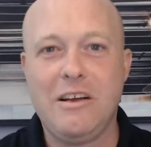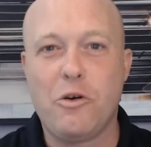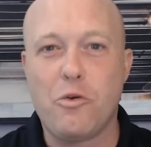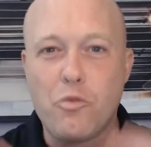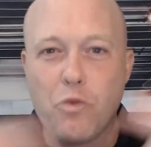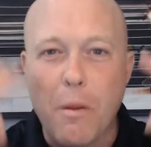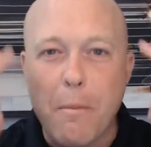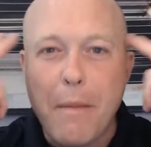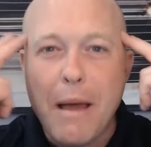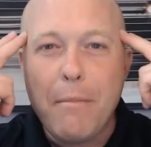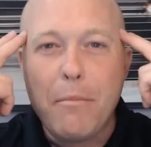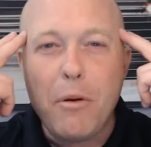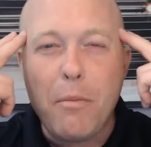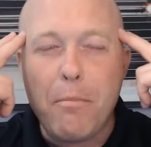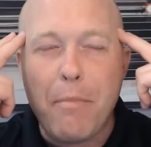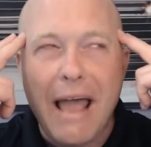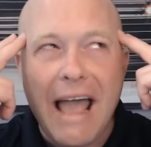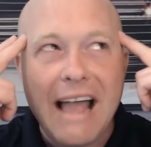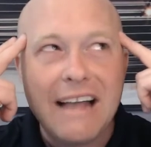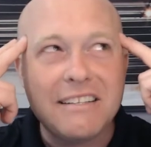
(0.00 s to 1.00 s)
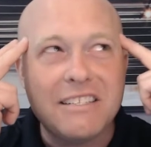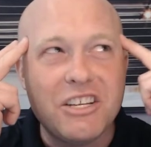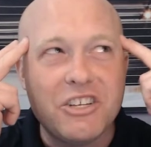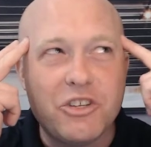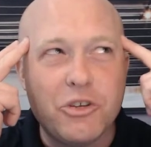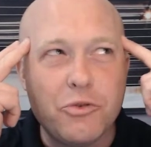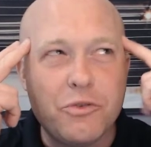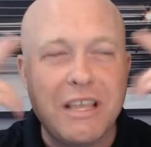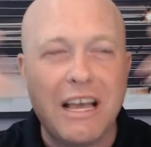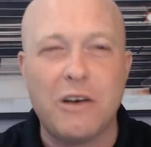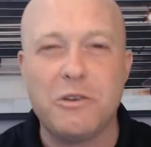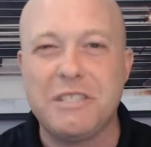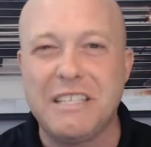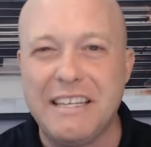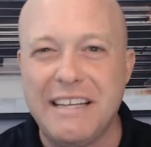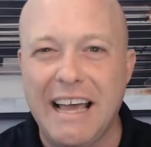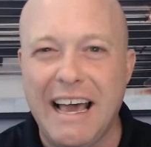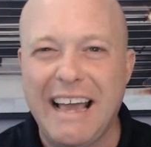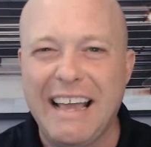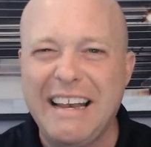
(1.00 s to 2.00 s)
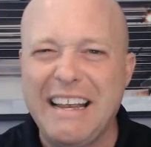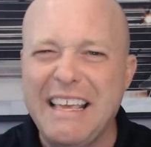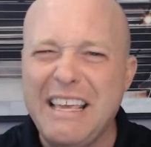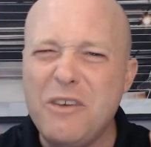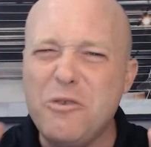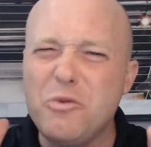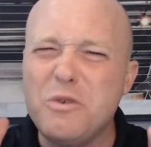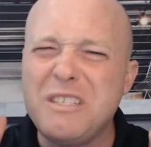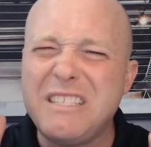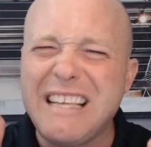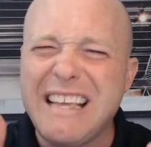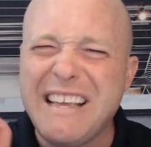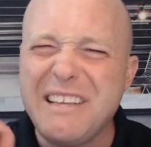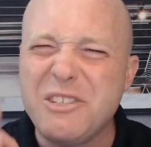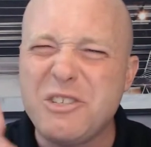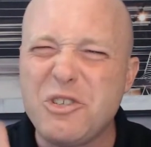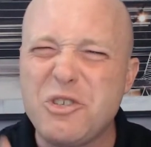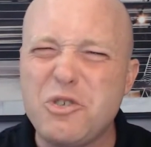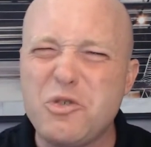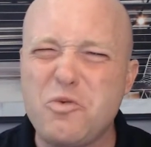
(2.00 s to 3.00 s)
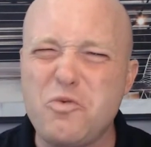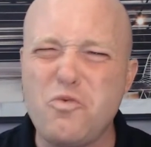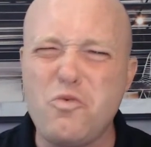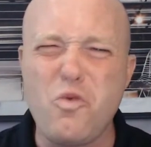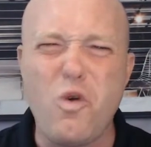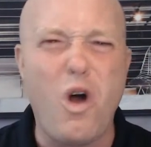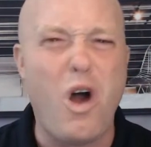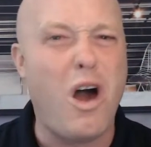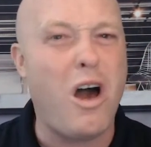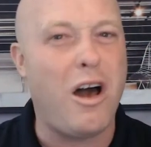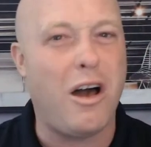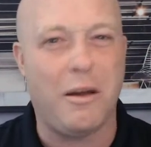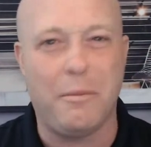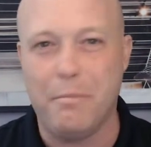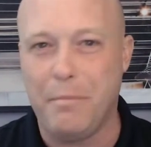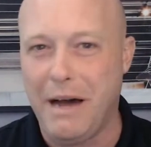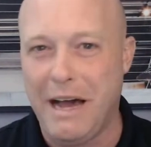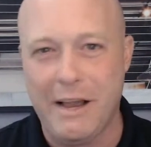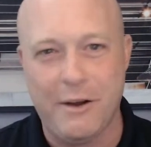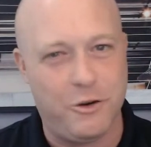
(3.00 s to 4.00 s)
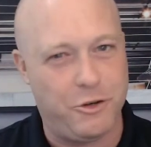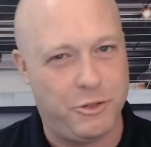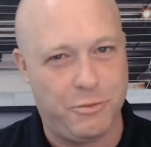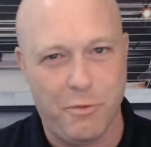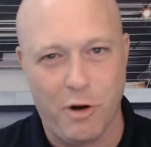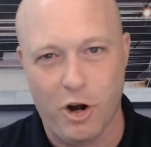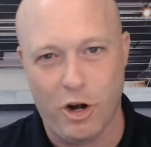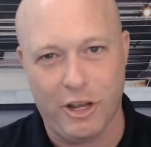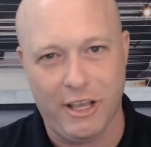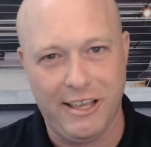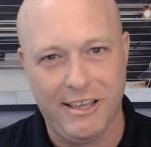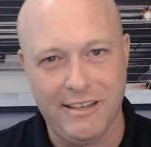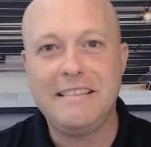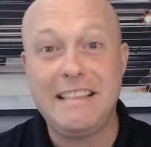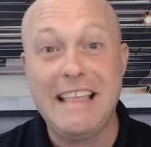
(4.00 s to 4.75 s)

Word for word: Remember back to two thousand nine, it was a strong buyer's market.